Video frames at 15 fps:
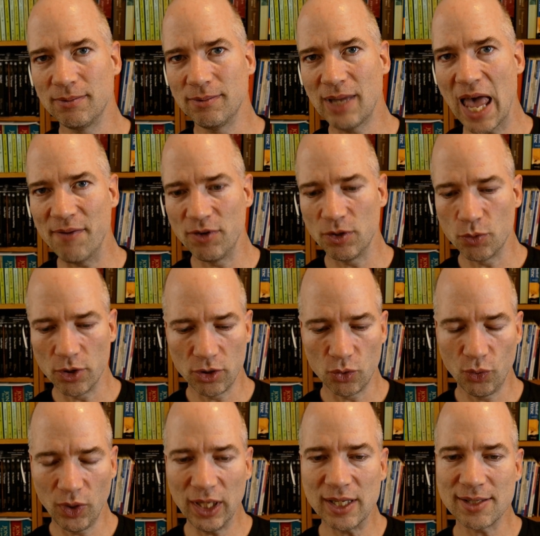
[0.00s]
everyone who
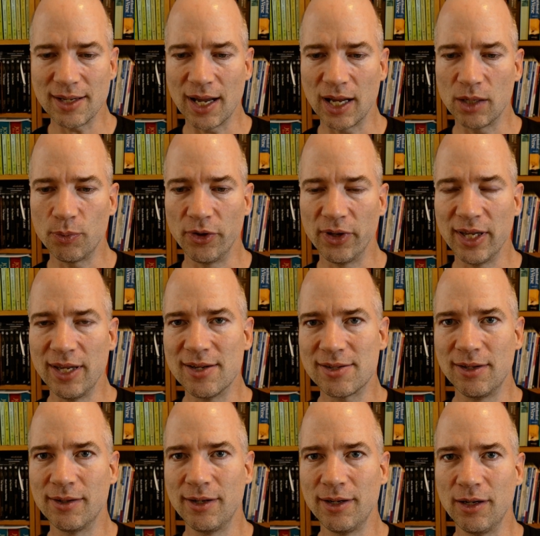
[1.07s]
reads that will
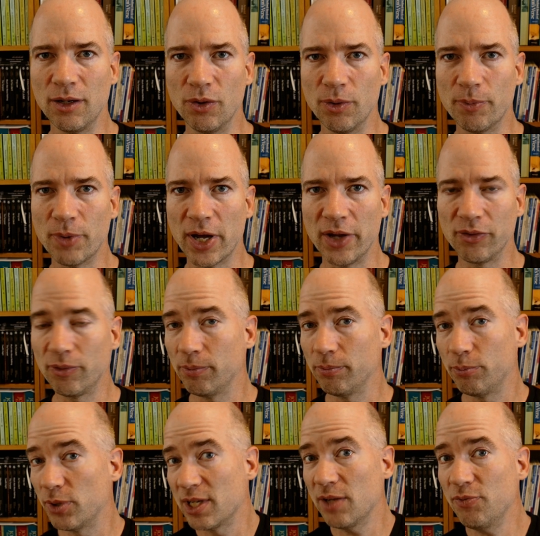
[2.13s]
instantly know about
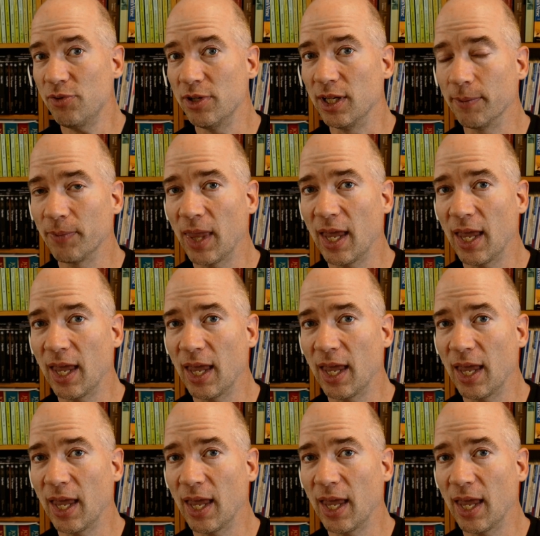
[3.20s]
Persephone,